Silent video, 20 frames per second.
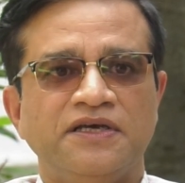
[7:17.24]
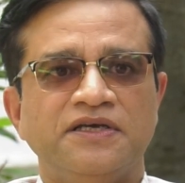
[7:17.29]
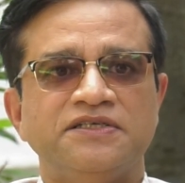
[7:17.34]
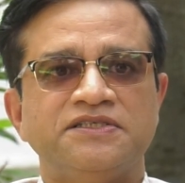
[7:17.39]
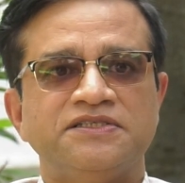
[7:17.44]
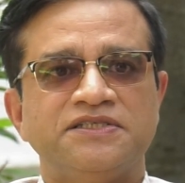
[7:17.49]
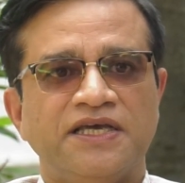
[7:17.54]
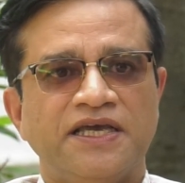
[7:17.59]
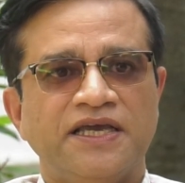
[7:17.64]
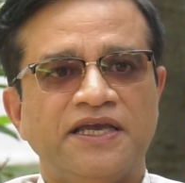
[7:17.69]

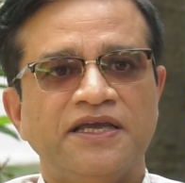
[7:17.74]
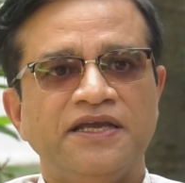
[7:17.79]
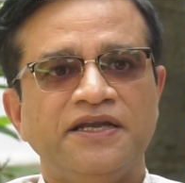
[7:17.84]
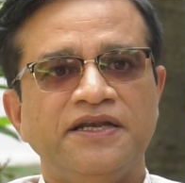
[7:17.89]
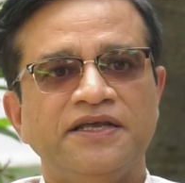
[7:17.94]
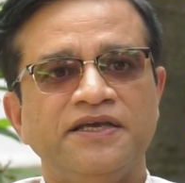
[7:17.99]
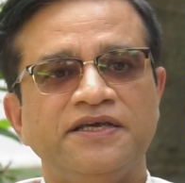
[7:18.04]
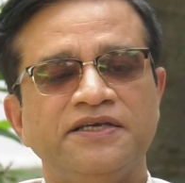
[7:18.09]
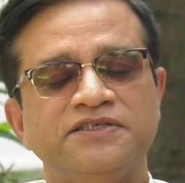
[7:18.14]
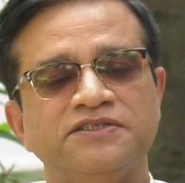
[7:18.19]

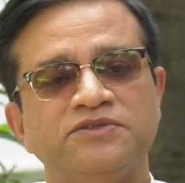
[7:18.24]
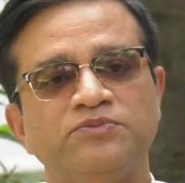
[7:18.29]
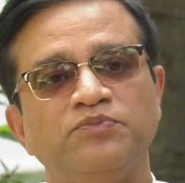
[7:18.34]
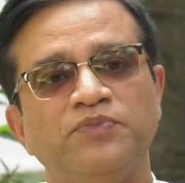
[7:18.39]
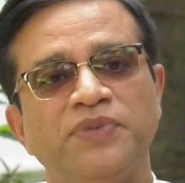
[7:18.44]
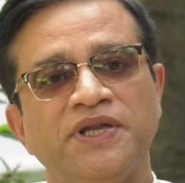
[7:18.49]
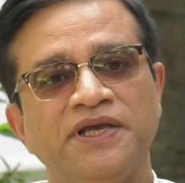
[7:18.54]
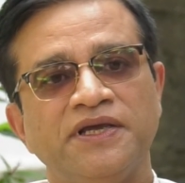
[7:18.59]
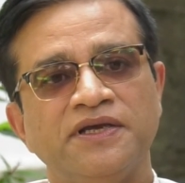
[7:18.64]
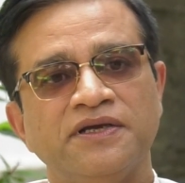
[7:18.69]
Second is
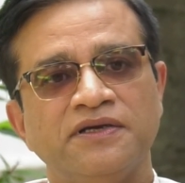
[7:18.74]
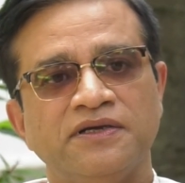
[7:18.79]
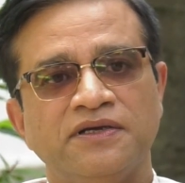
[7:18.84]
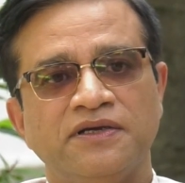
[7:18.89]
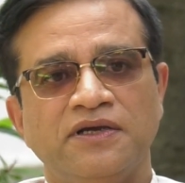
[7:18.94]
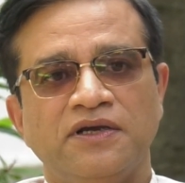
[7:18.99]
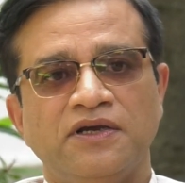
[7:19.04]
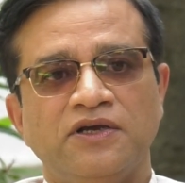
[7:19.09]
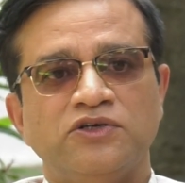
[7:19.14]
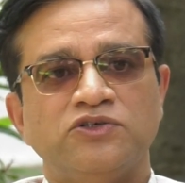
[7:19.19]
bring
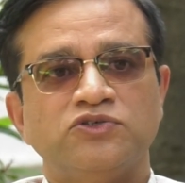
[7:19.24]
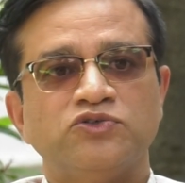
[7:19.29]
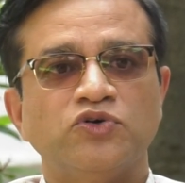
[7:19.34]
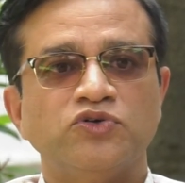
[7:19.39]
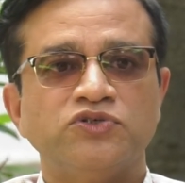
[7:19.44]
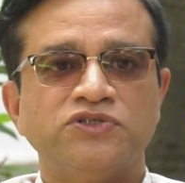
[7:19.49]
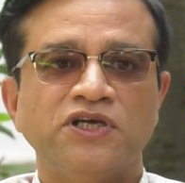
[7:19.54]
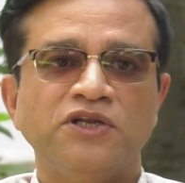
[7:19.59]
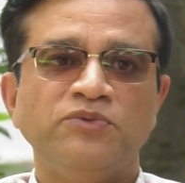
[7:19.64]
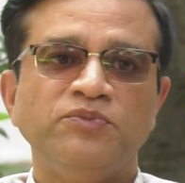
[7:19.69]

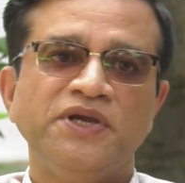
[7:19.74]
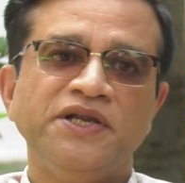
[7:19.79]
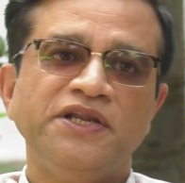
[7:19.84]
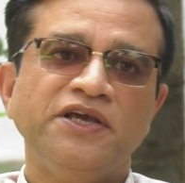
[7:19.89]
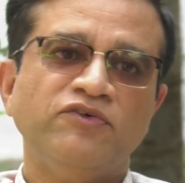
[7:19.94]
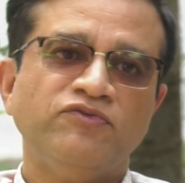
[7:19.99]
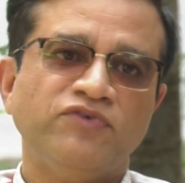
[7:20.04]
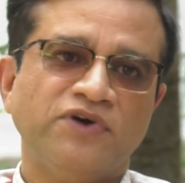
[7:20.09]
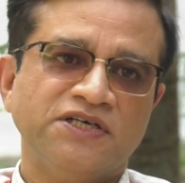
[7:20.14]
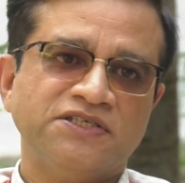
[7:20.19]
social
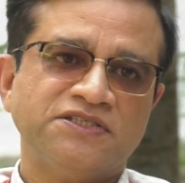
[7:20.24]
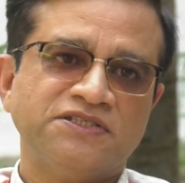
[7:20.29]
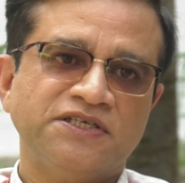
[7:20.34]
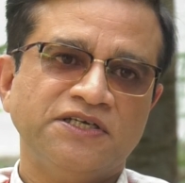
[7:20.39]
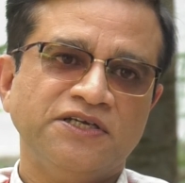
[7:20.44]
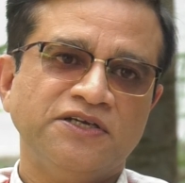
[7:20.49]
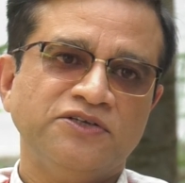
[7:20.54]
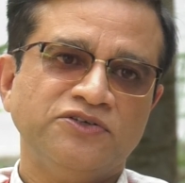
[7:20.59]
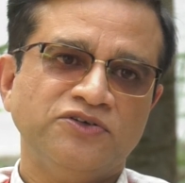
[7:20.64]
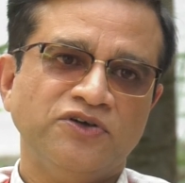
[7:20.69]
media
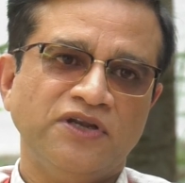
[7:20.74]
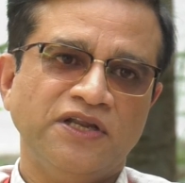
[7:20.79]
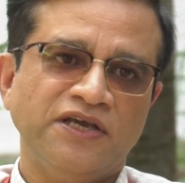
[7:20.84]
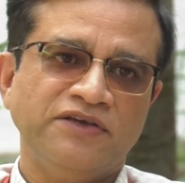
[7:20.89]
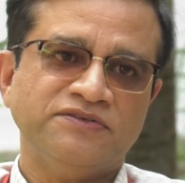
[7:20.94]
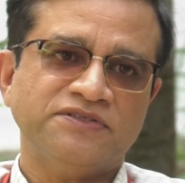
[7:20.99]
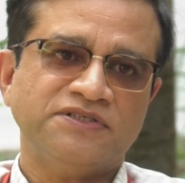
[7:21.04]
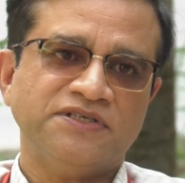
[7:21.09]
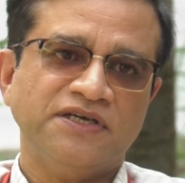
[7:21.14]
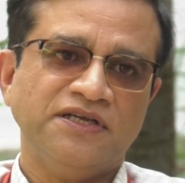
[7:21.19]
fasting in your
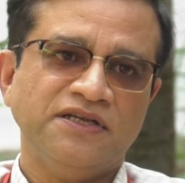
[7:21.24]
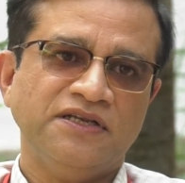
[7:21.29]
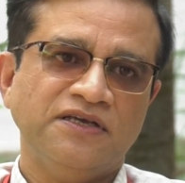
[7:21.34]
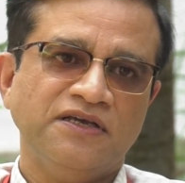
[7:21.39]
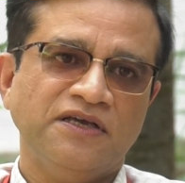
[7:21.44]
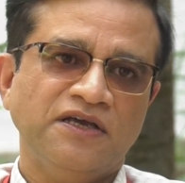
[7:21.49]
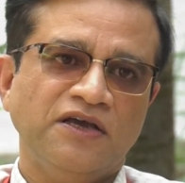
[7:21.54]
lifestyle.